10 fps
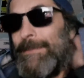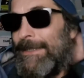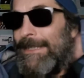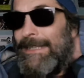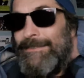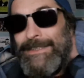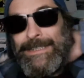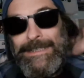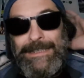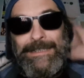and loving
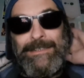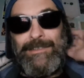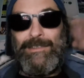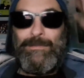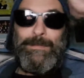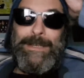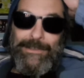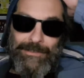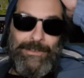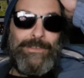it and it's
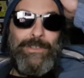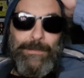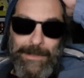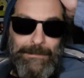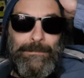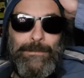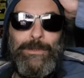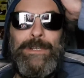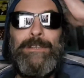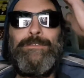special and you make
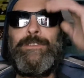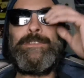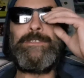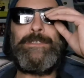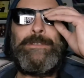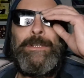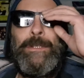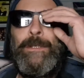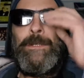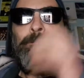more effort and
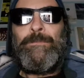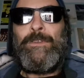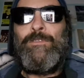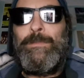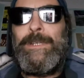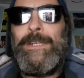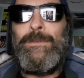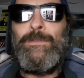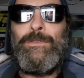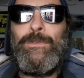you've been
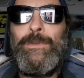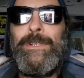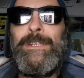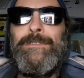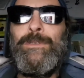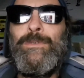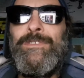out or whatever, you